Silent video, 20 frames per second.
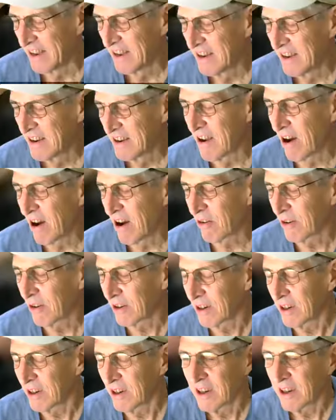no,
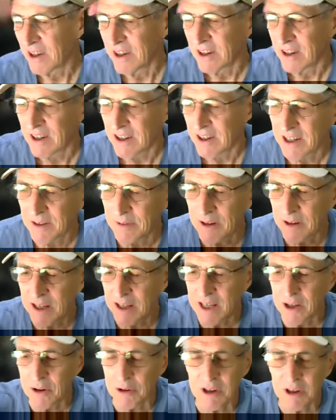
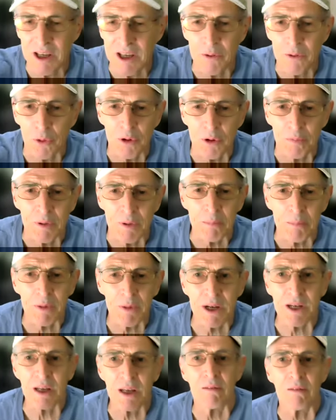it would be
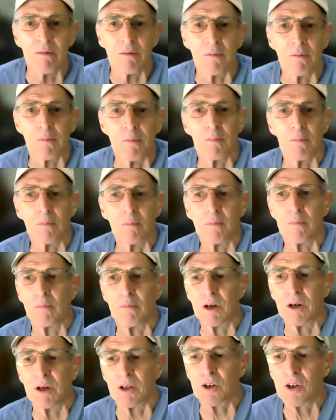money
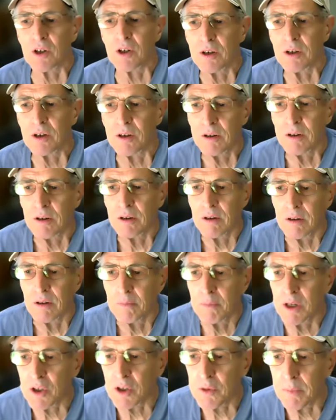much
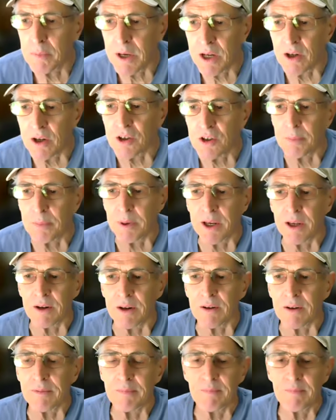better spent.